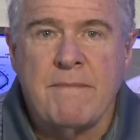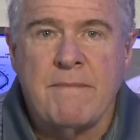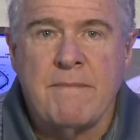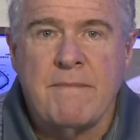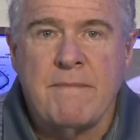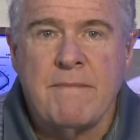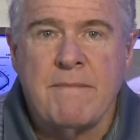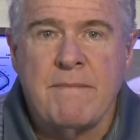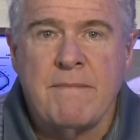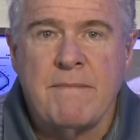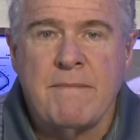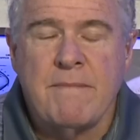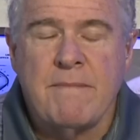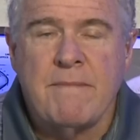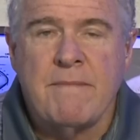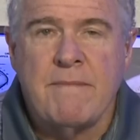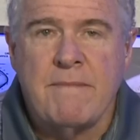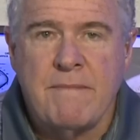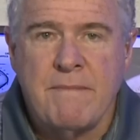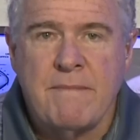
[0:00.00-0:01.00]

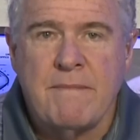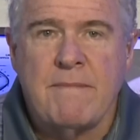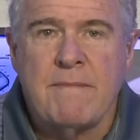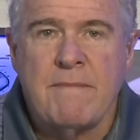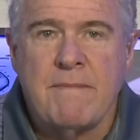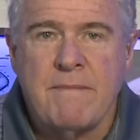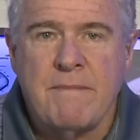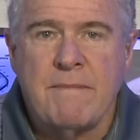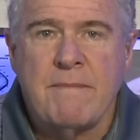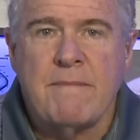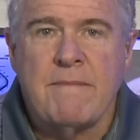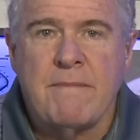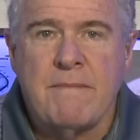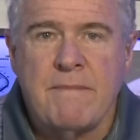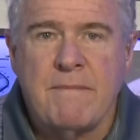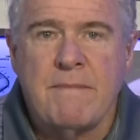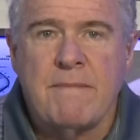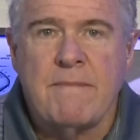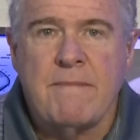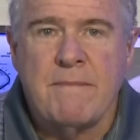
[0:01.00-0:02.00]

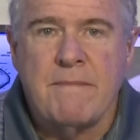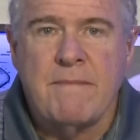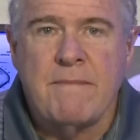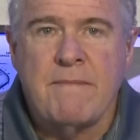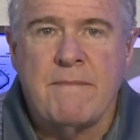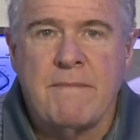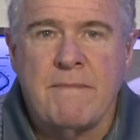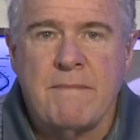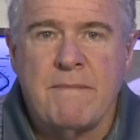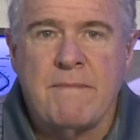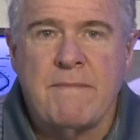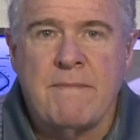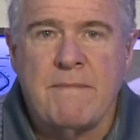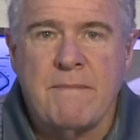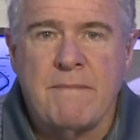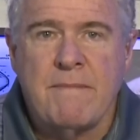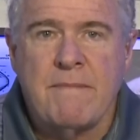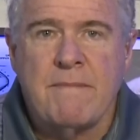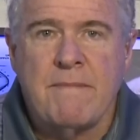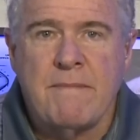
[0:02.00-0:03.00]

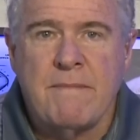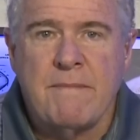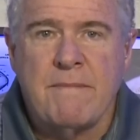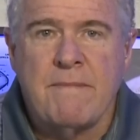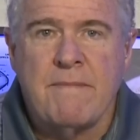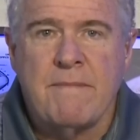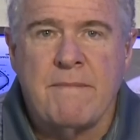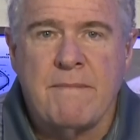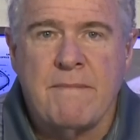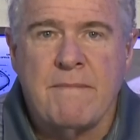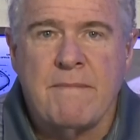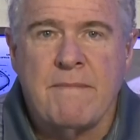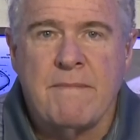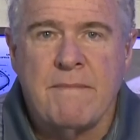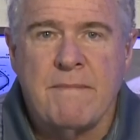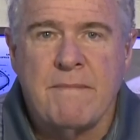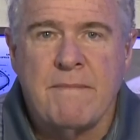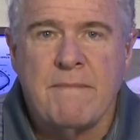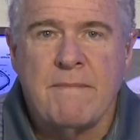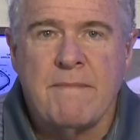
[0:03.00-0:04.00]

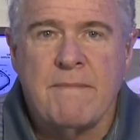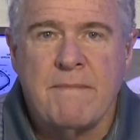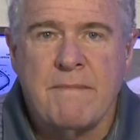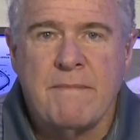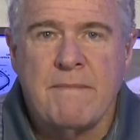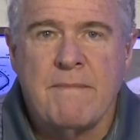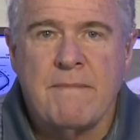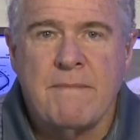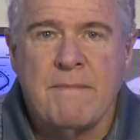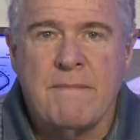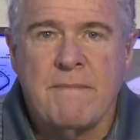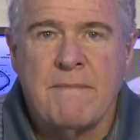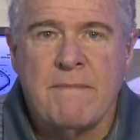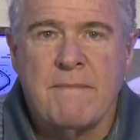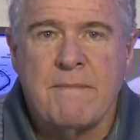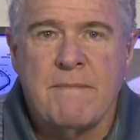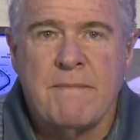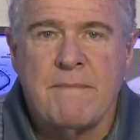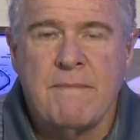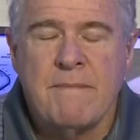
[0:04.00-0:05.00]

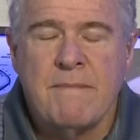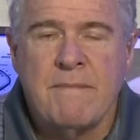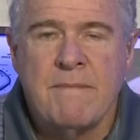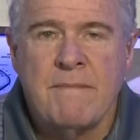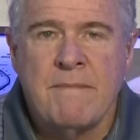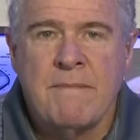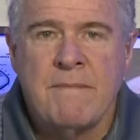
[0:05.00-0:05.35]
The person shown says nothing.